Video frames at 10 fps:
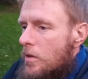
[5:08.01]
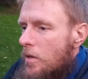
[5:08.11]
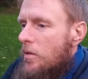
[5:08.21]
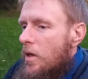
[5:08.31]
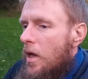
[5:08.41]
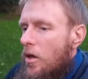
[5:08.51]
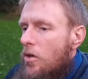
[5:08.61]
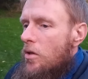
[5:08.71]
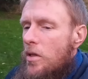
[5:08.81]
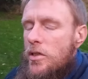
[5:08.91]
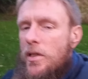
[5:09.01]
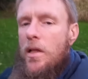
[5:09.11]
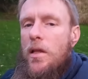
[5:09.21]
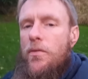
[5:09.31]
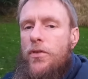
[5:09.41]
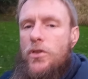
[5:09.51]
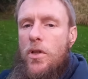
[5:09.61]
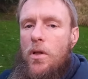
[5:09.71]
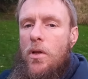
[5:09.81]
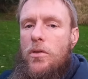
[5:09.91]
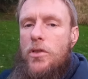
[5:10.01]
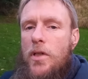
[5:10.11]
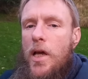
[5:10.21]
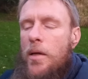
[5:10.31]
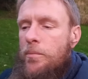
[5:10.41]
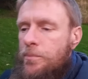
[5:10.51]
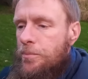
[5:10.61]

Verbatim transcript: and I could only stand there for so long today.